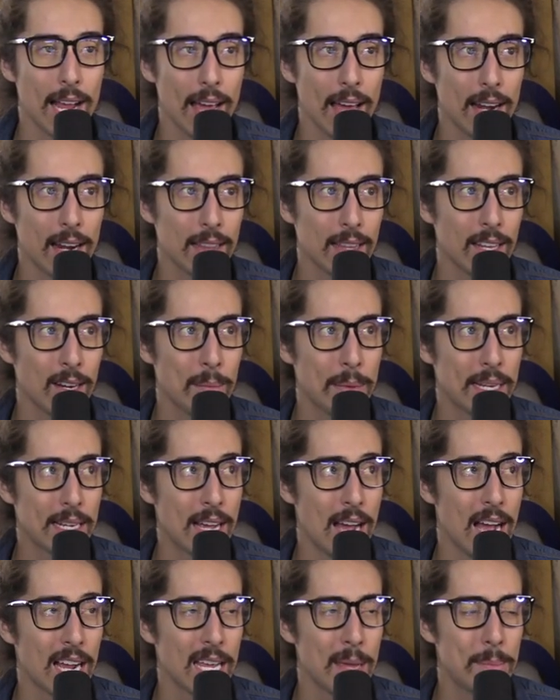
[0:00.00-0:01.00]
got a little bit
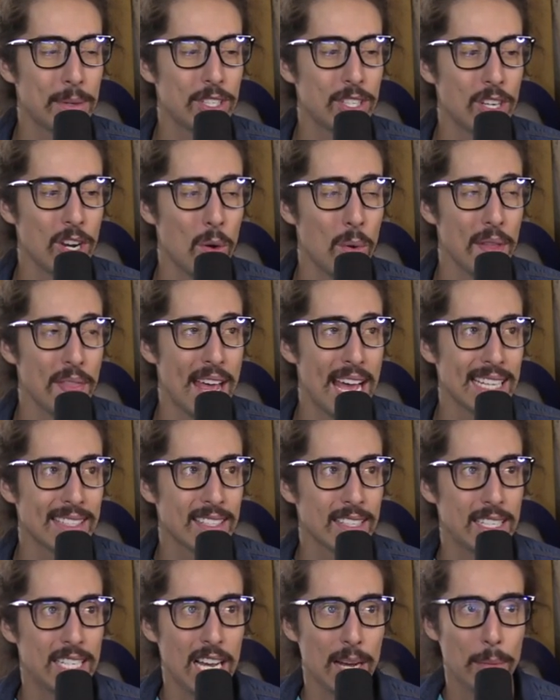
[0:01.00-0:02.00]
cocky, but you know what?
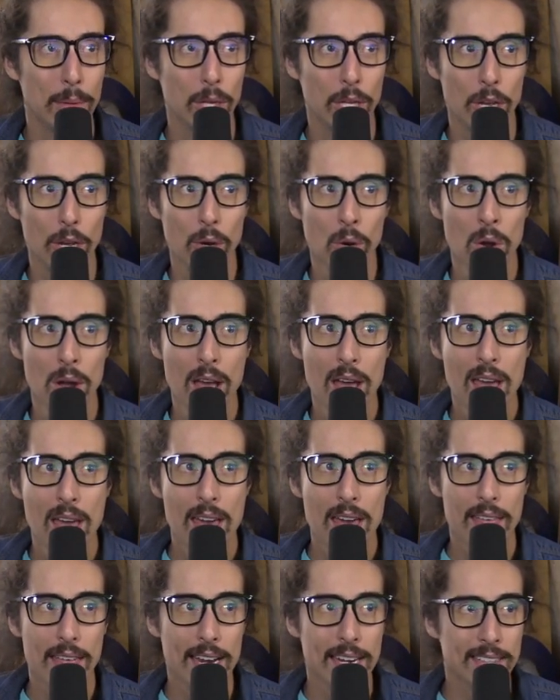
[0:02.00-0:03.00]
That's a W.
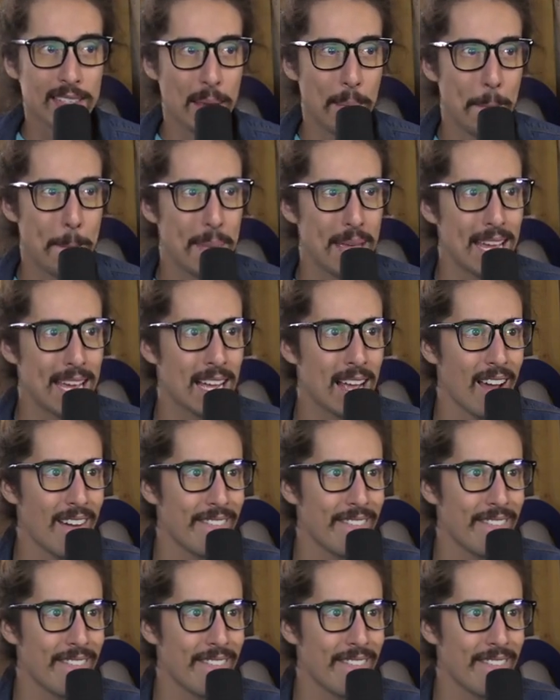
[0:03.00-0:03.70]
That is a big